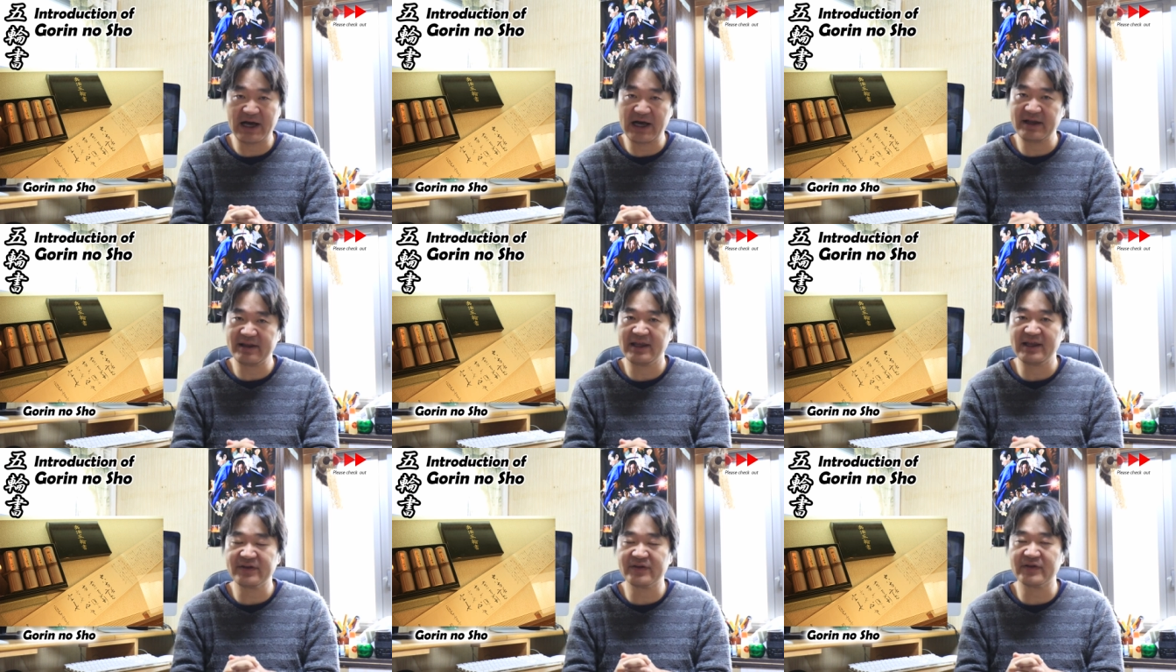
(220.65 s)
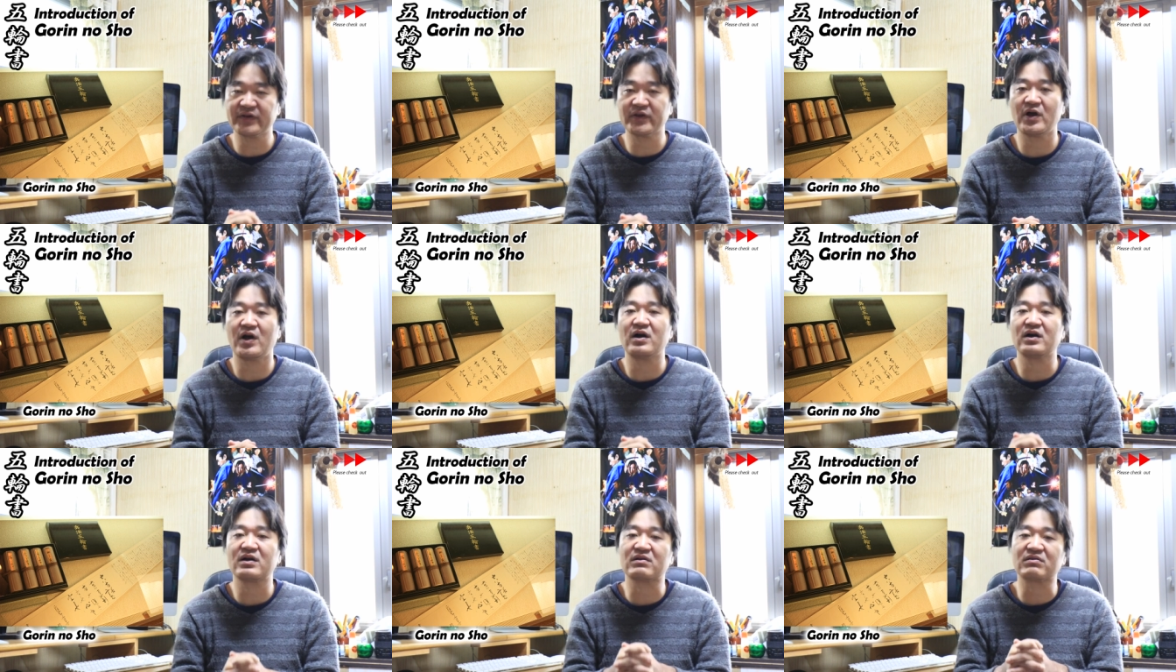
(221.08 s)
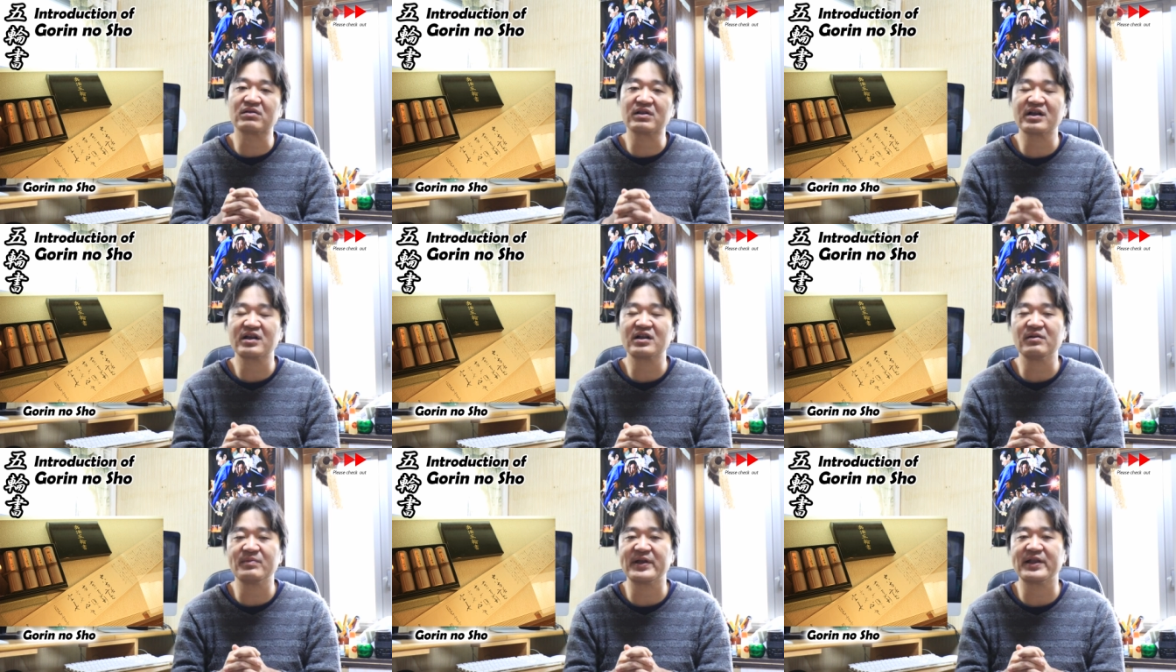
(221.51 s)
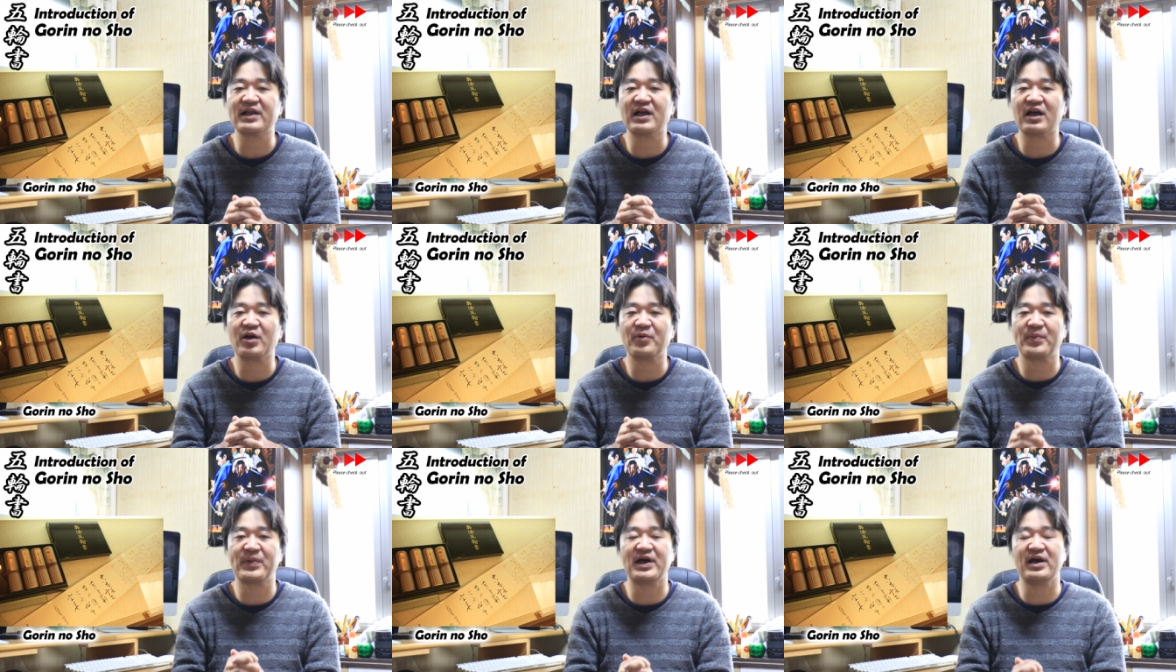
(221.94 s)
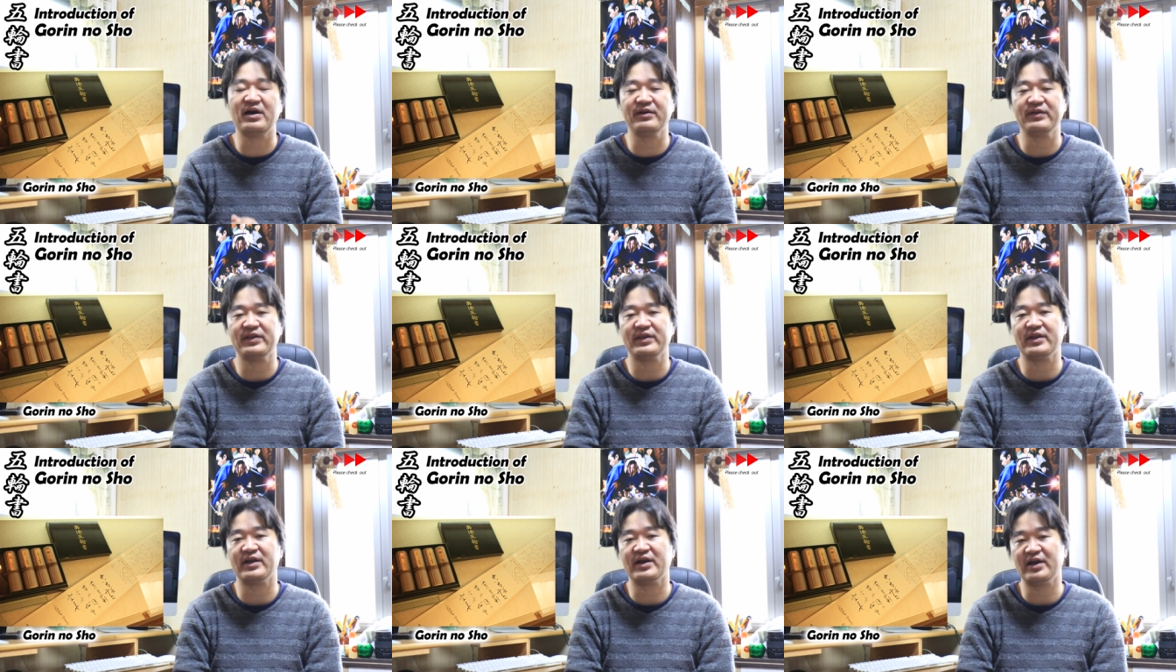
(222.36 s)
I need to talk a little bit
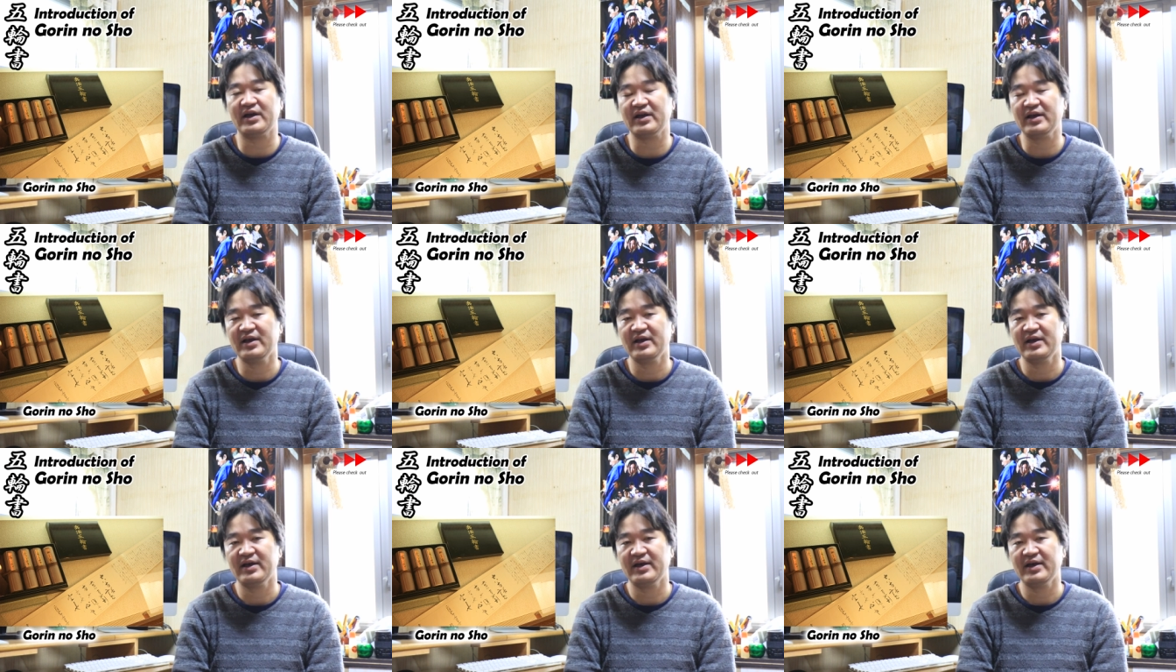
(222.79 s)
about the uh,